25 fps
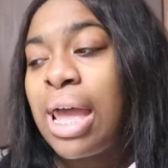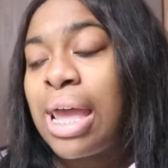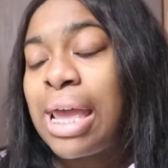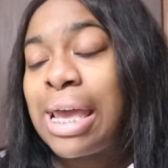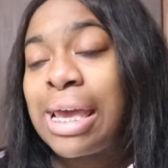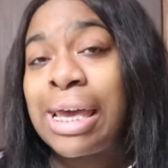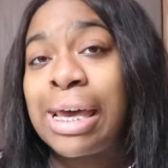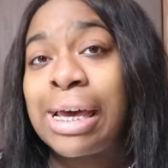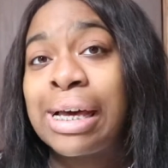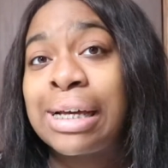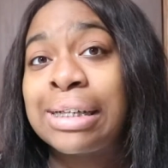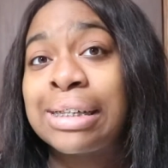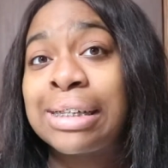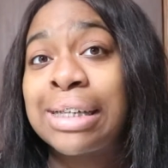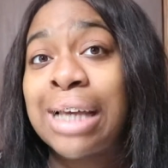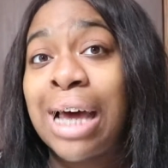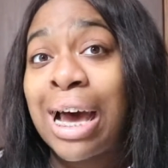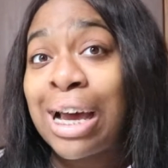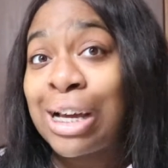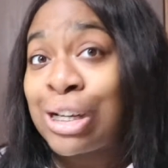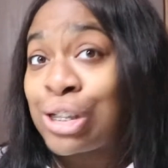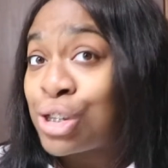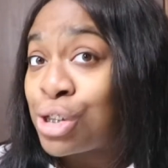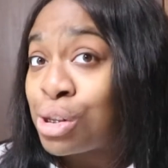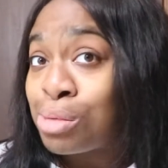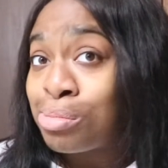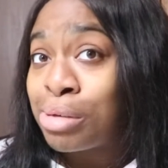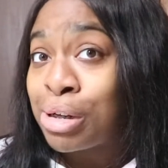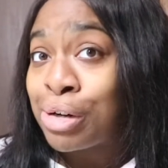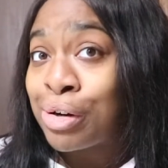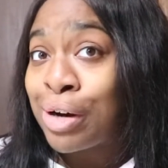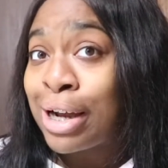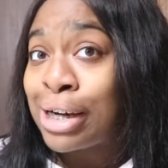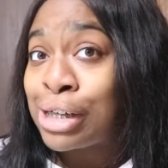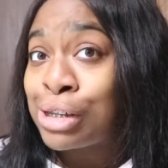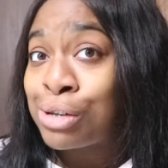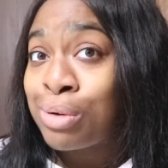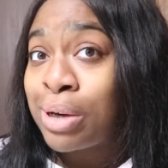and I should be
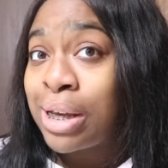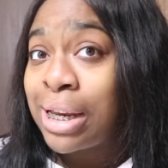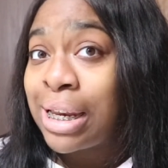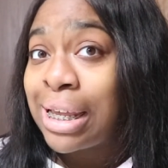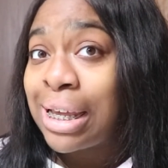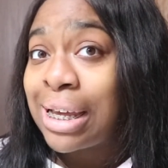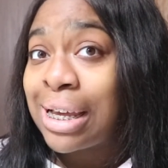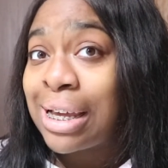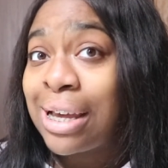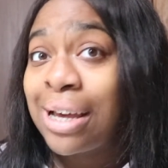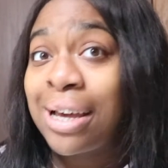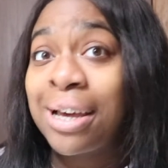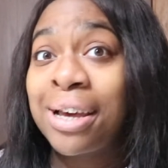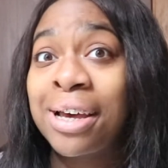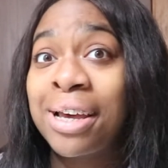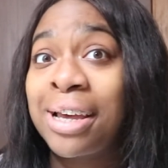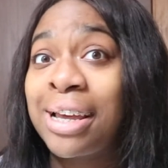graduating